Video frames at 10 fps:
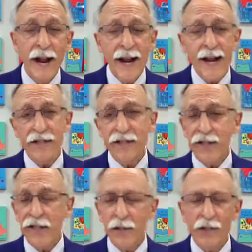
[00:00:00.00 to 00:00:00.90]
And since
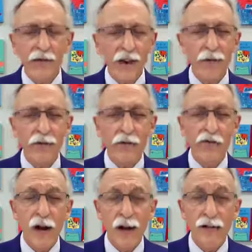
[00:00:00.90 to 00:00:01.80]
she was famous for
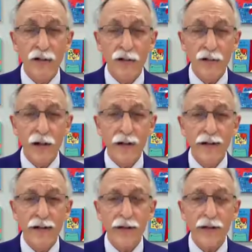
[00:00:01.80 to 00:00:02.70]
traveling, she's about to
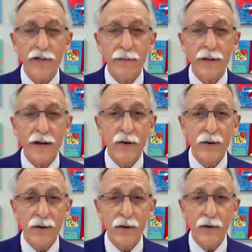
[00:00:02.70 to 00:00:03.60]
take a trip down
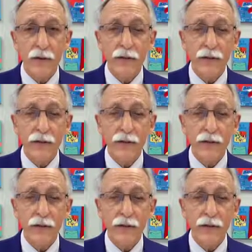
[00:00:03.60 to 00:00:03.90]
to